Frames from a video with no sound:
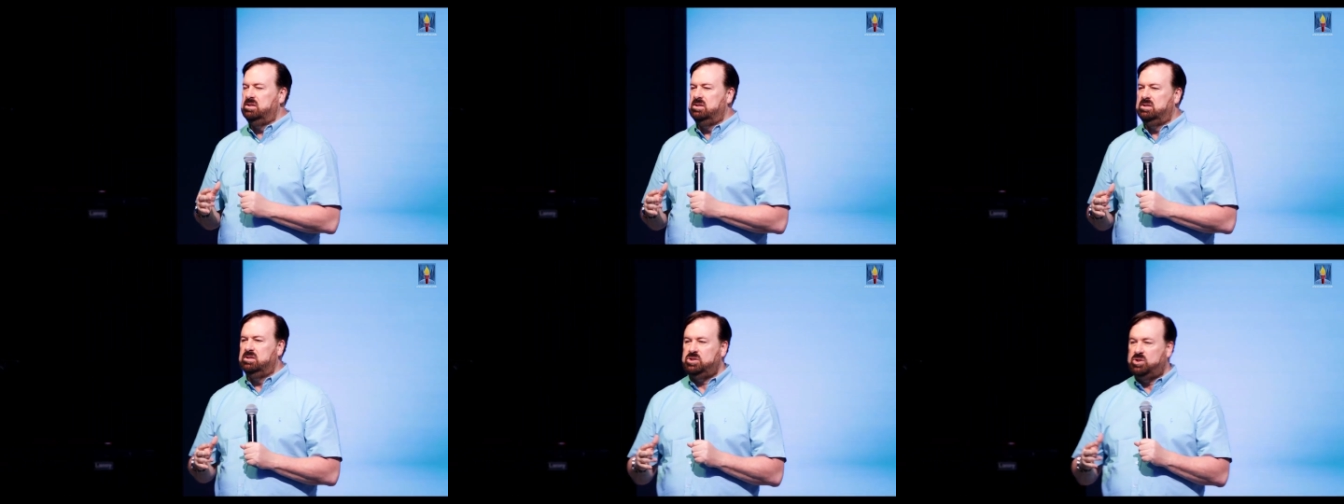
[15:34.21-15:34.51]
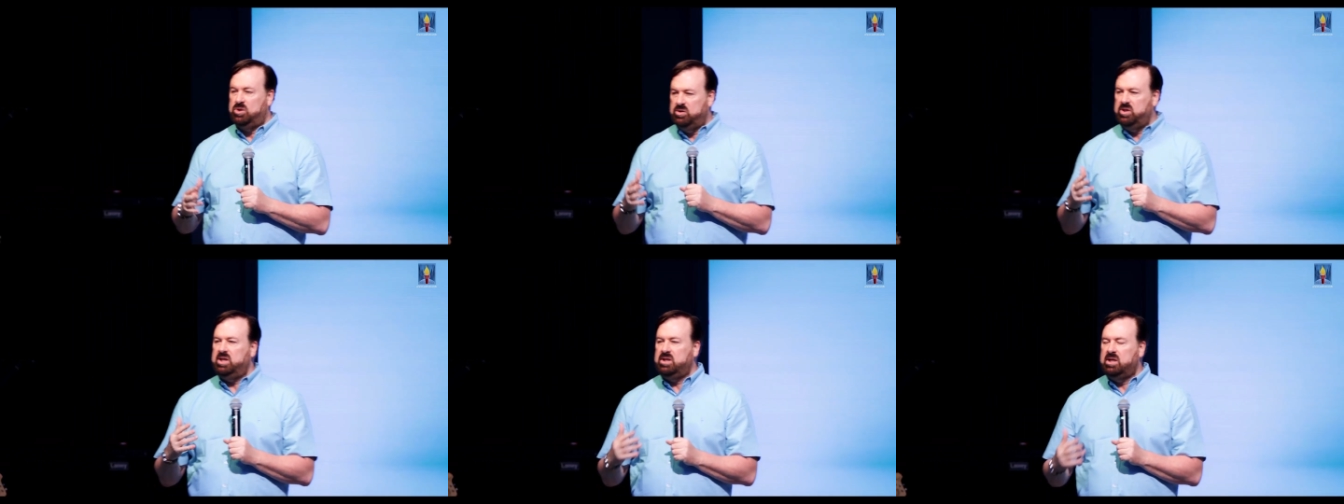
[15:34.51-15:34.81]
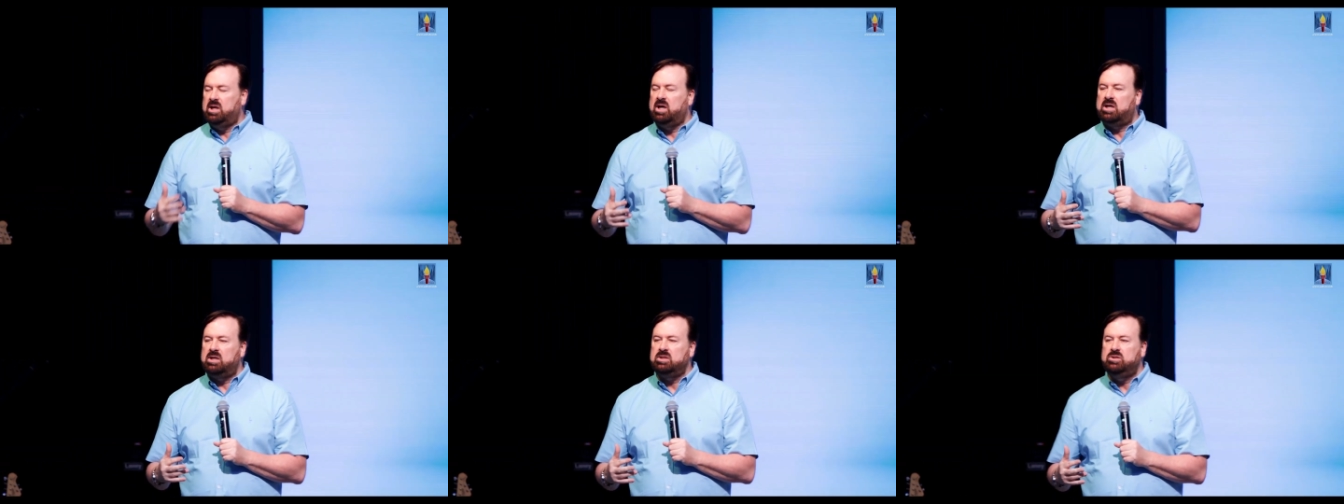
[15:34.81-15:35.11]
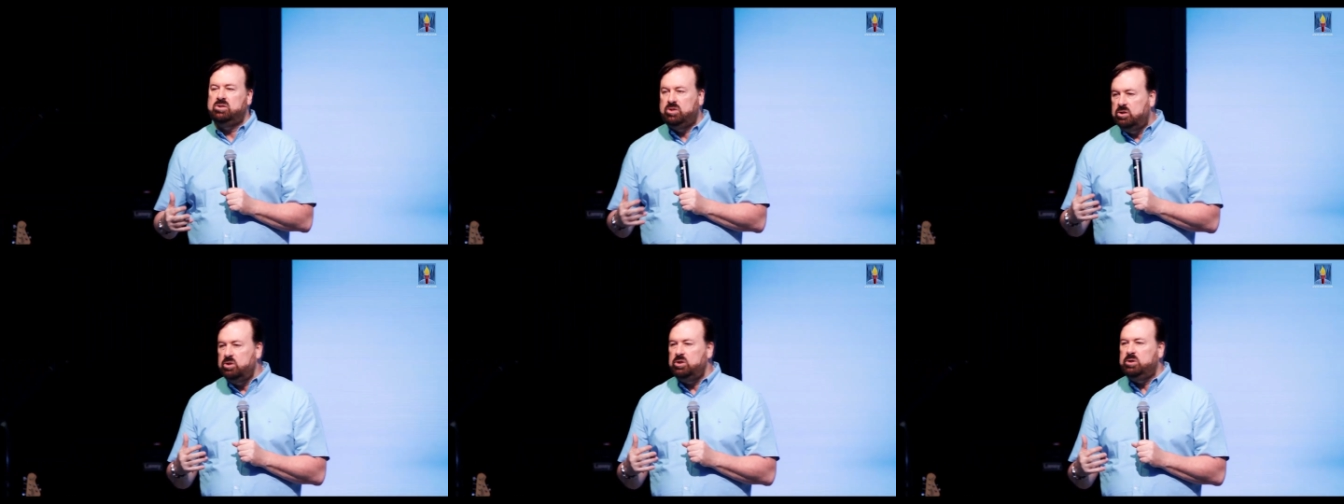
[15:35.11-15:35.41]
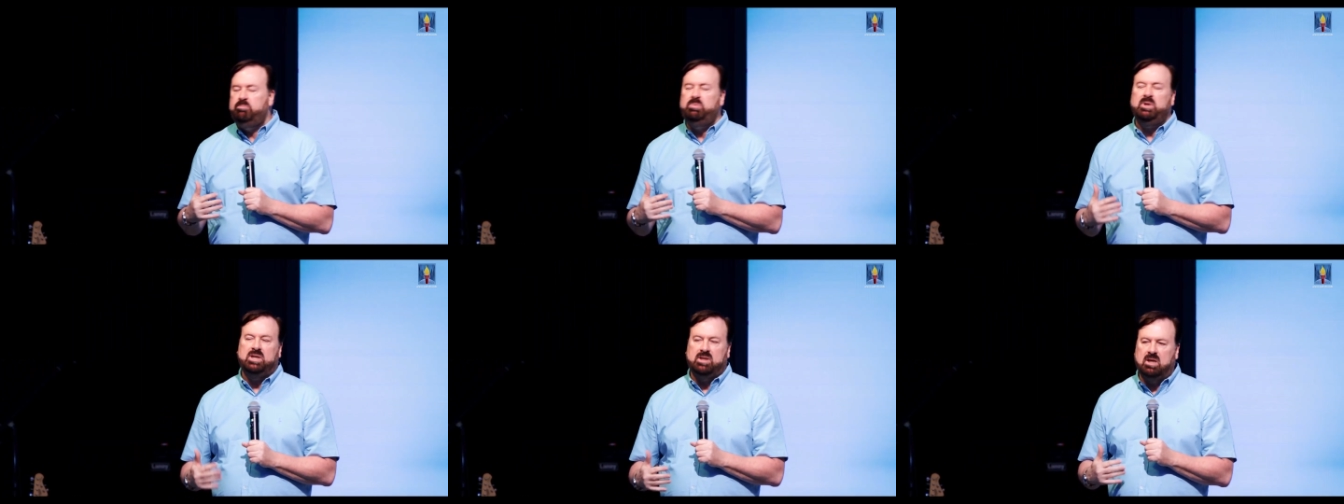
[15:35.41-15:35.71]
so that God
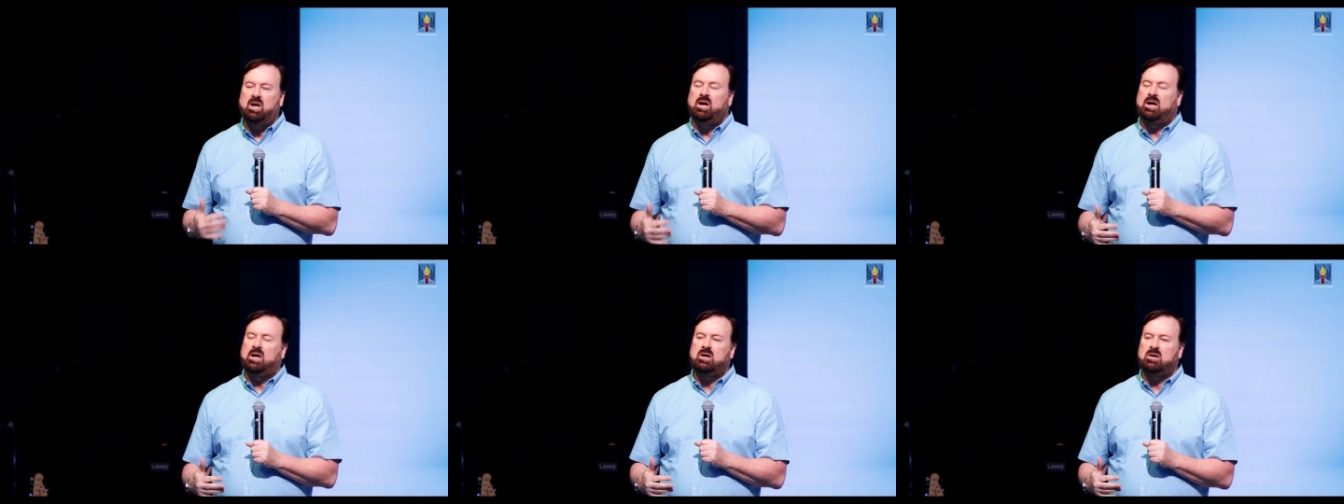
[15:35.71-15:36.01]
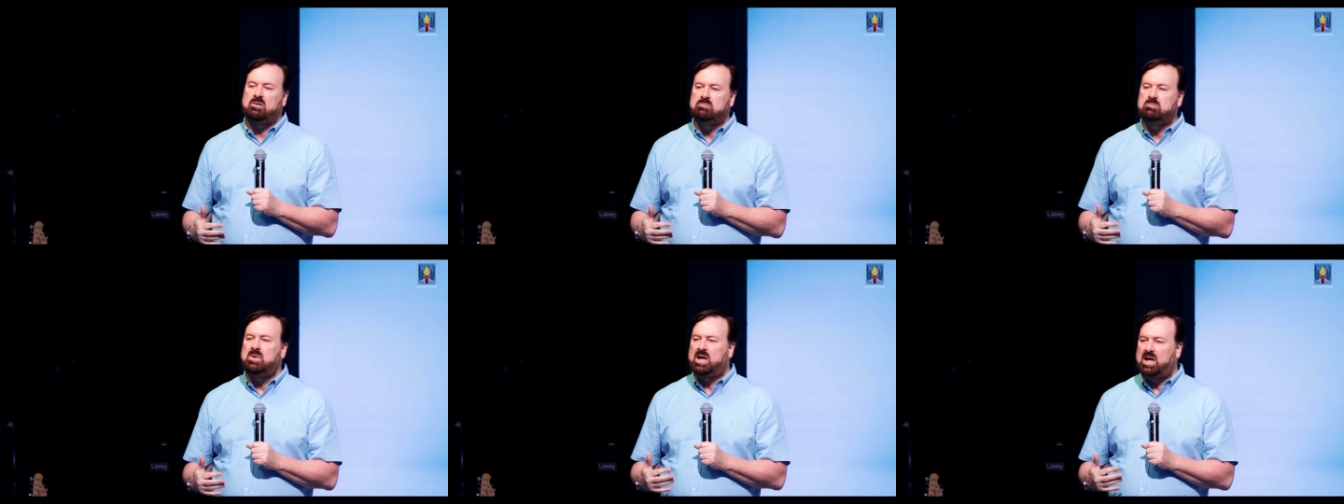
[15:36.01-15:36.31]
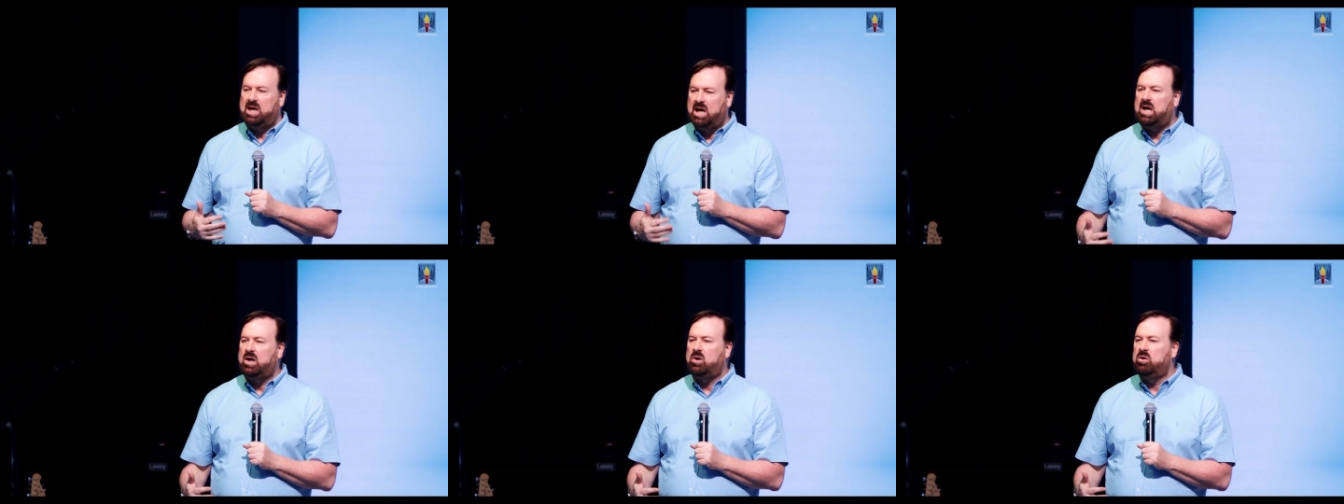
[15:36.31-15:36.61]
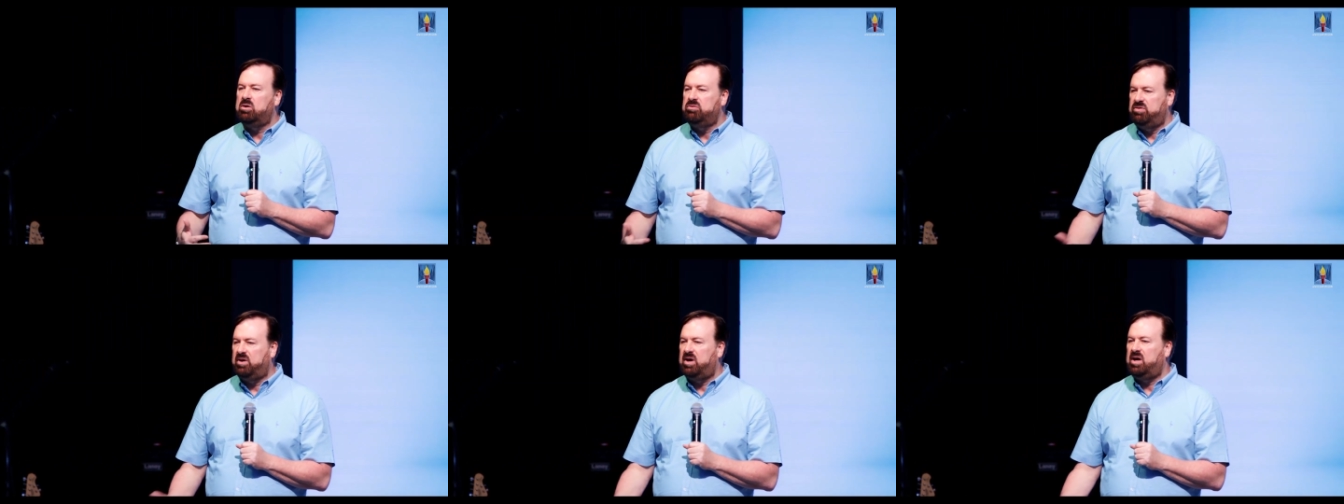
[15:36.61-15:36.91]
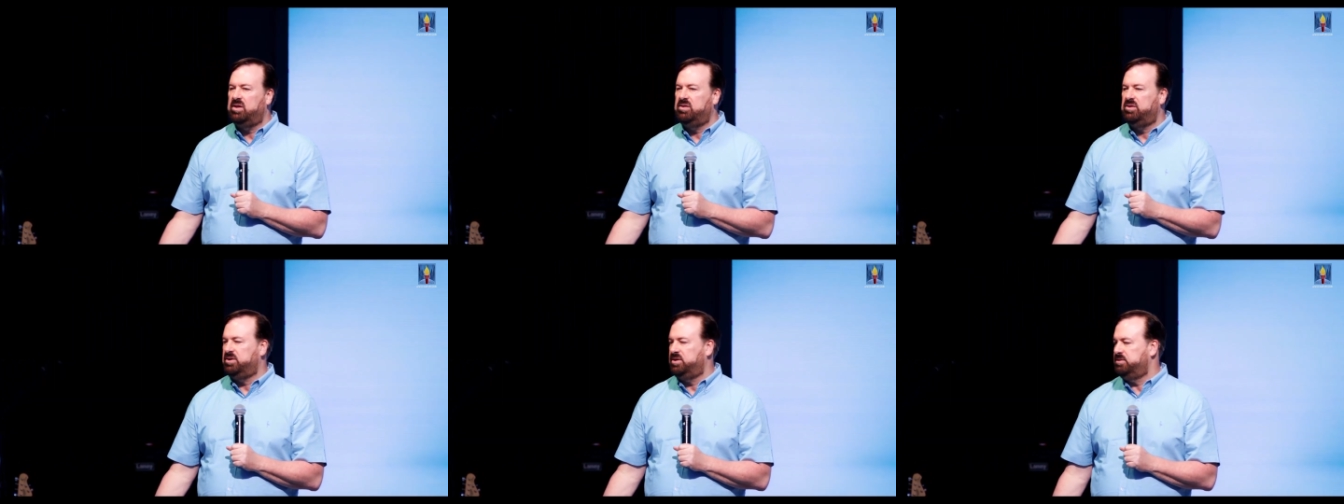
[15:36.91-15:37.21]
could become our
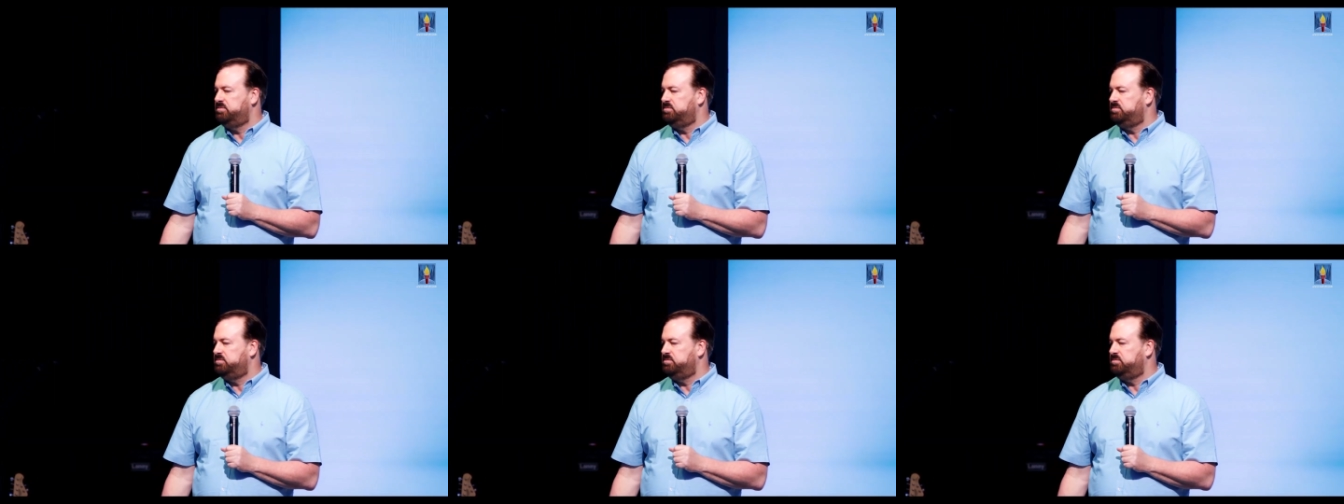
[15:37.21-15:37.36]
Father.